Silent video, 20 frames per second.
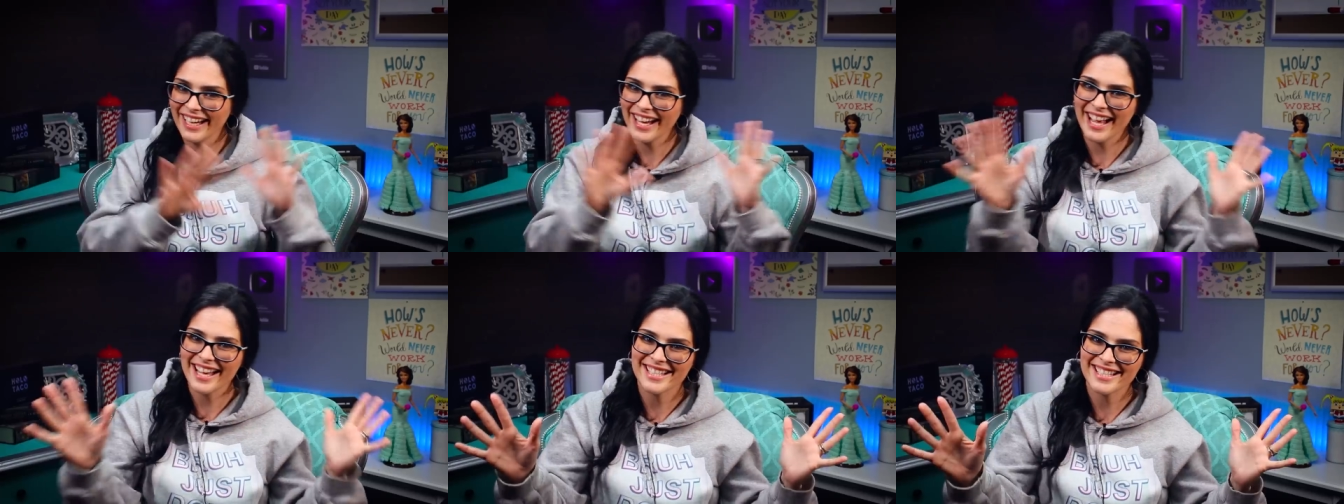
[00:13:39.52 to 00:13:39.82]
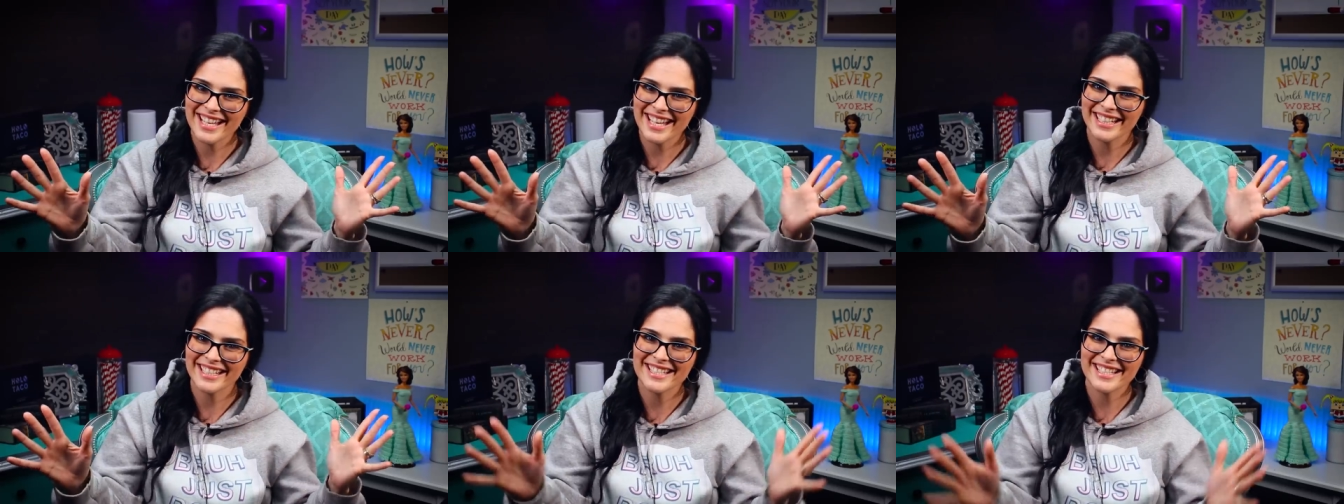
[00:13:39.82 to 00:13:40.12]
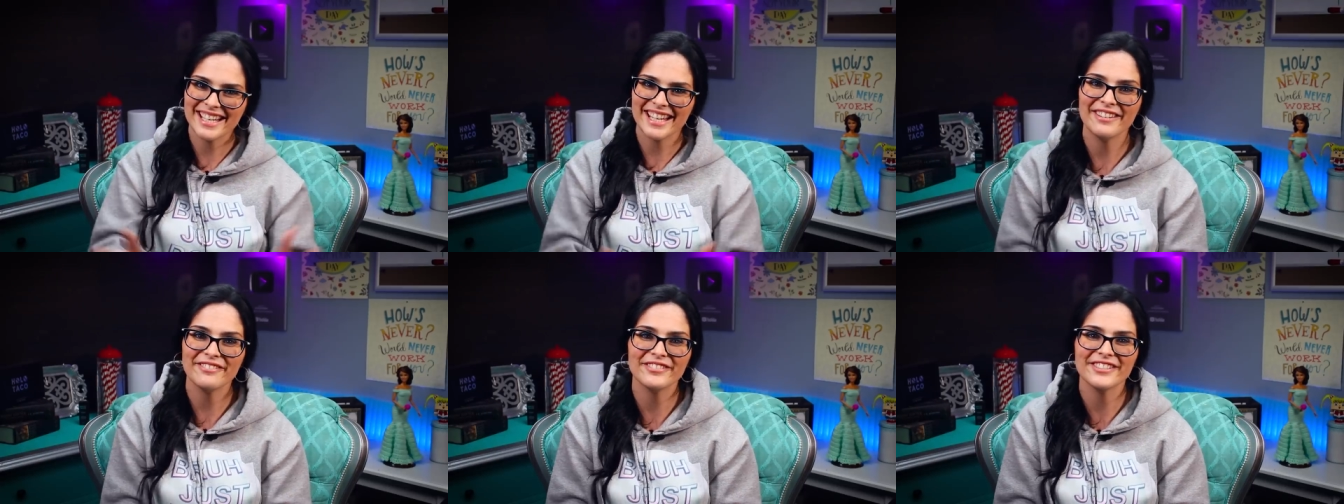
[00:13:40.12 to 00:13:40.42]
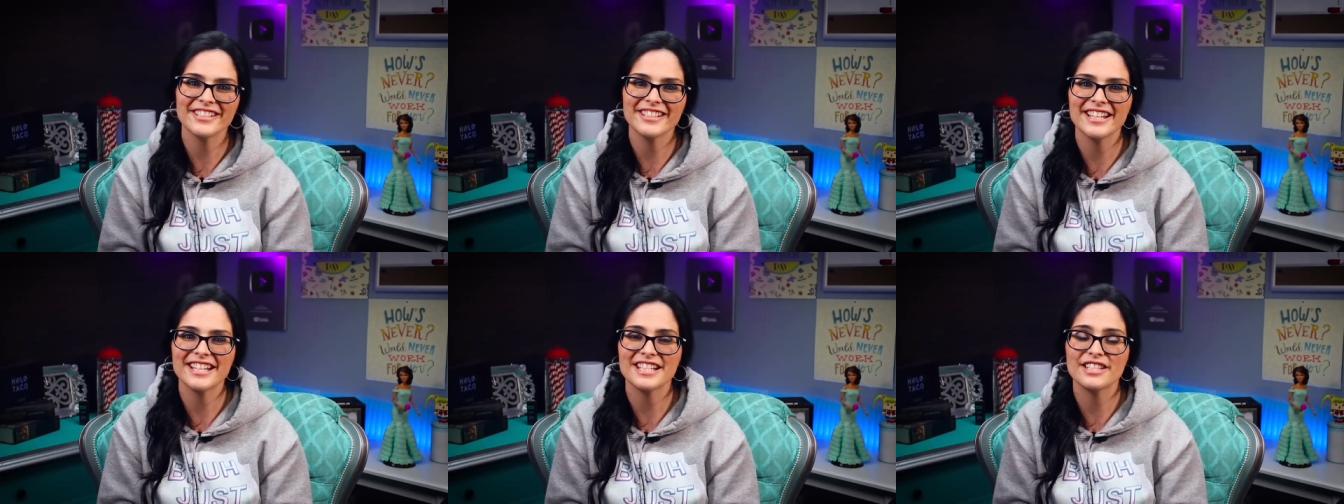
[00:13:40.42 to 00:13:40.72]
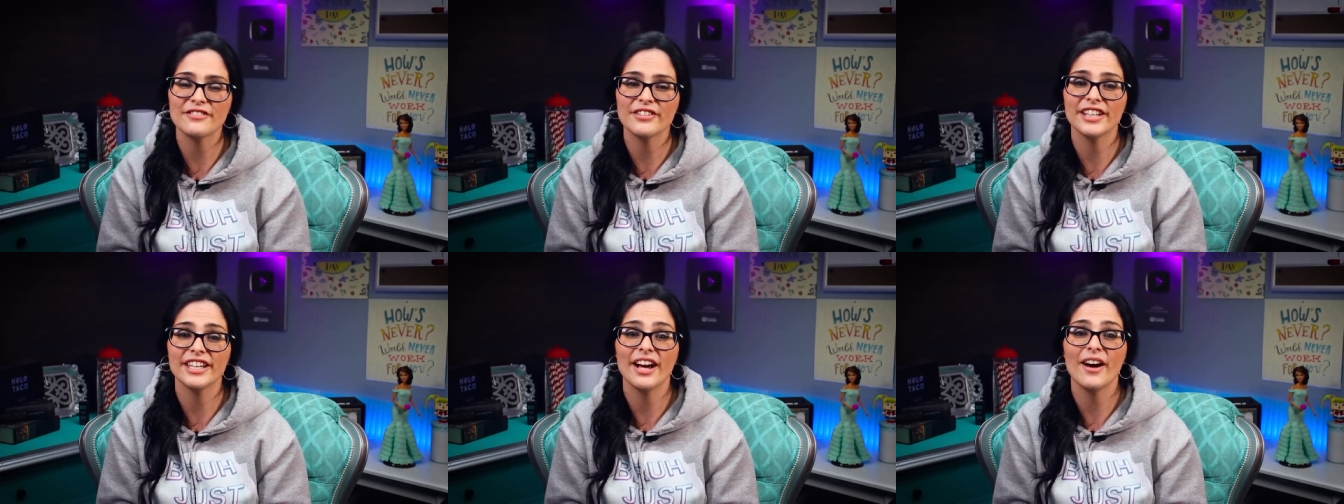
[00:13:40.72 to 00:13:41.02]
Okay guys, that is it for
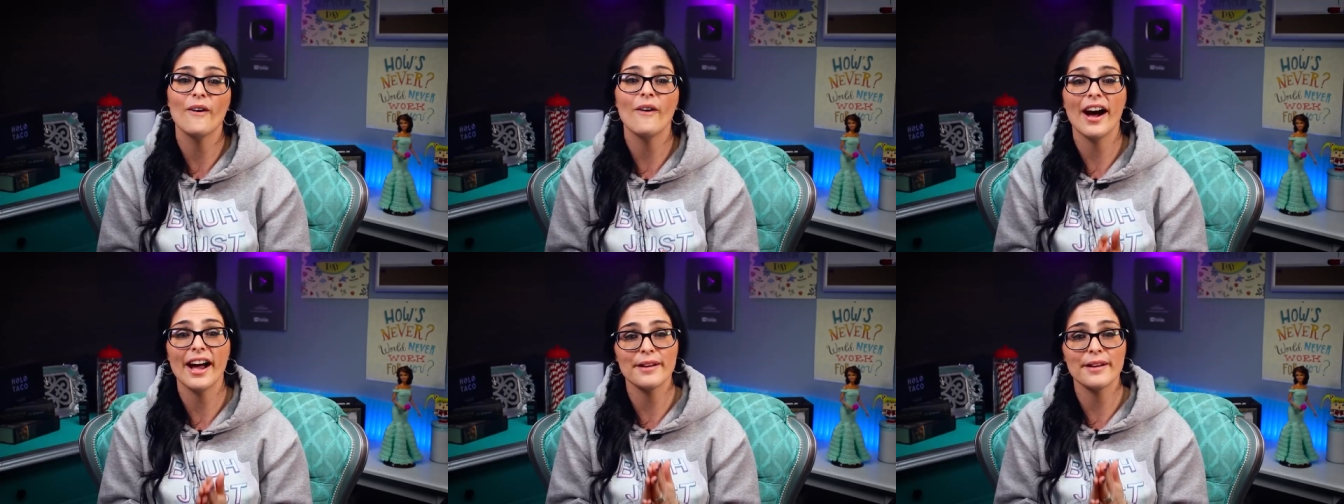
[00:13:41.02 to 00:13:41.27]
today's video.